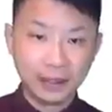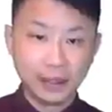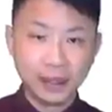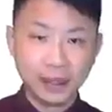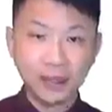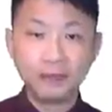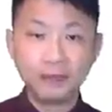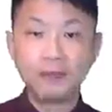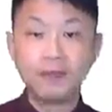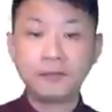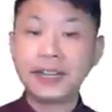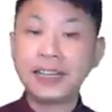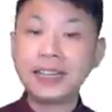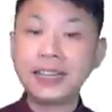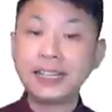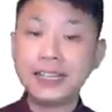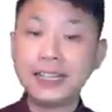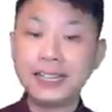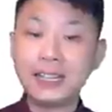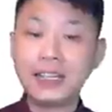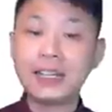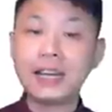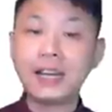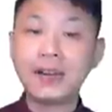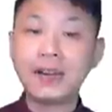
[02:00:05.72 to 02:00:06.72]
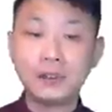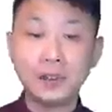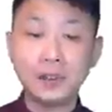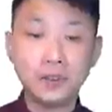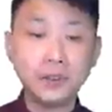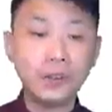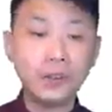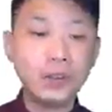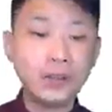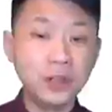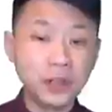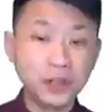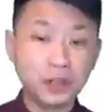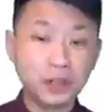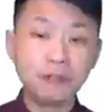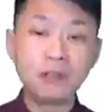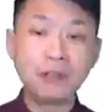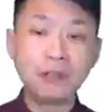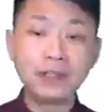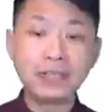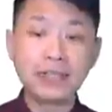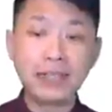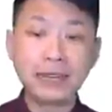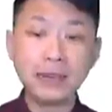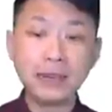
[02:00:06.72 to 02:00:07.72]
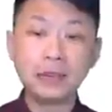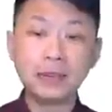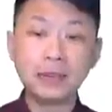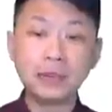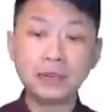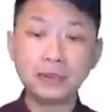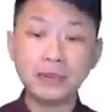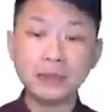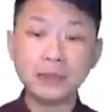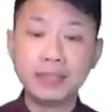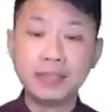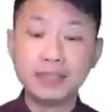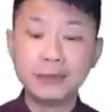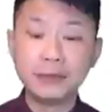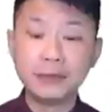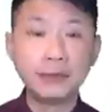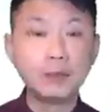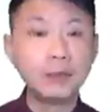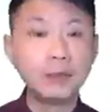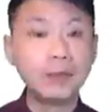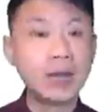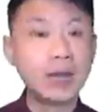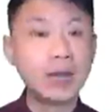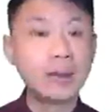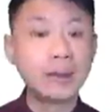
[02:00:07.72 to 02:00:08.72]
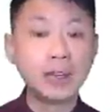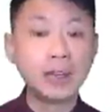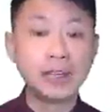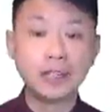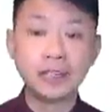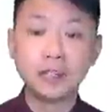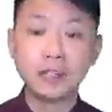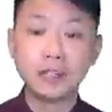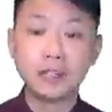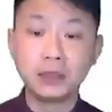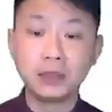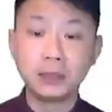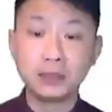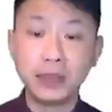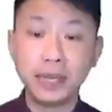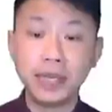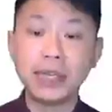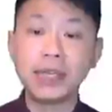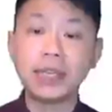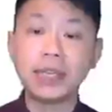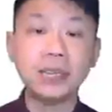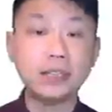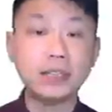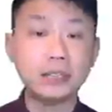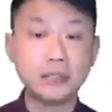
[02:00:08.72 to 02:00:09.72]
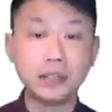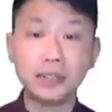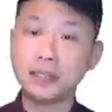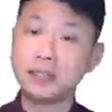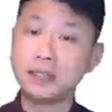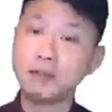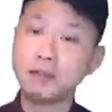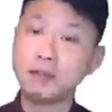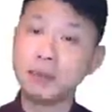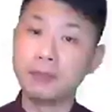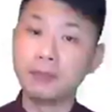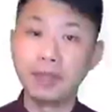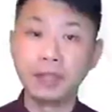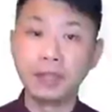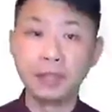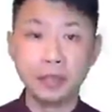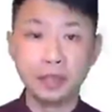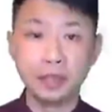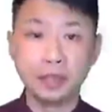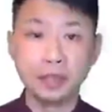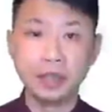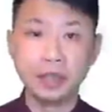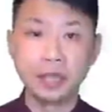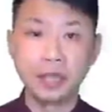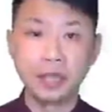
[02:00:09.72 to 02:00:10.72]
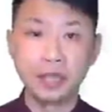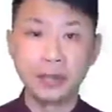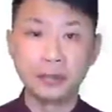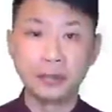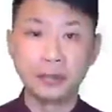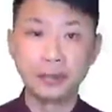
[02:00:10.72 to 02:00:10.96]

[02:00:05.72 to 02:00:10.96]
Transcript: And finally, you have to use vocabulary from the application domain in your descriptions.